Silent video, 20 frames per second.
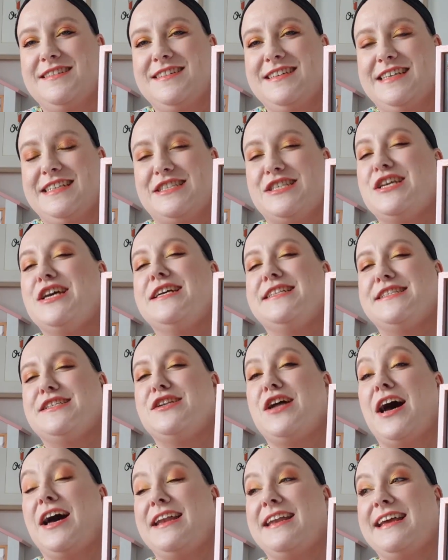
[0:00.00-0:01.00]
it's
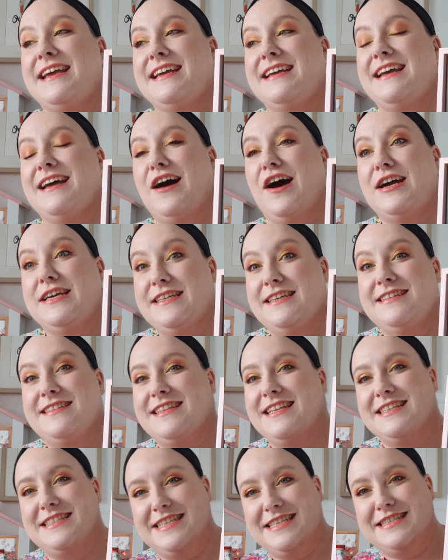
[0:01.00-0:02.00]
not,
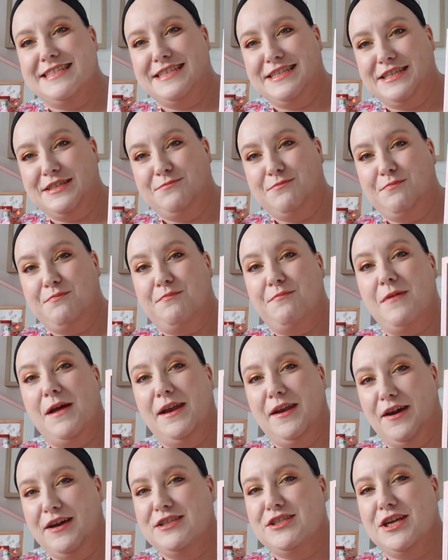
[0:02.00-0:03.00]
this isn't an
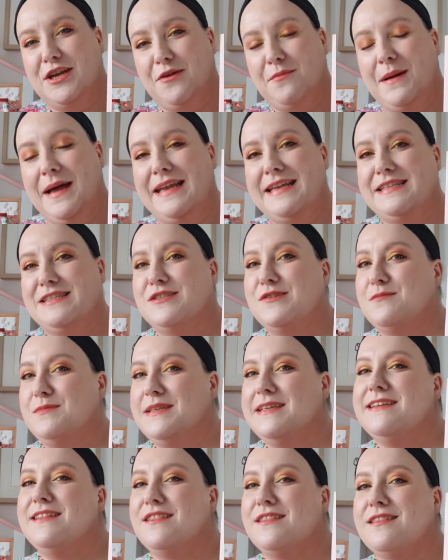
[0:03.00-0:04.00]
eyeshadow palette
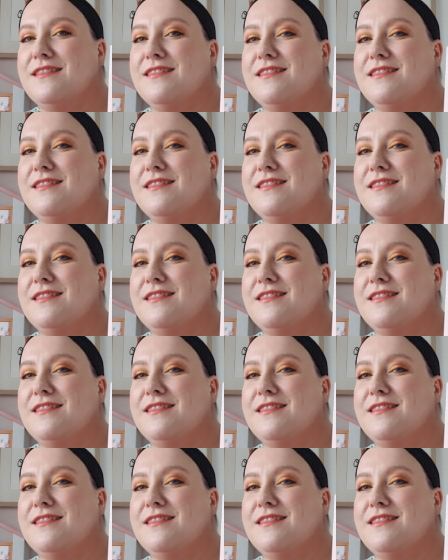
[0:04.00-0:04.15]
somebody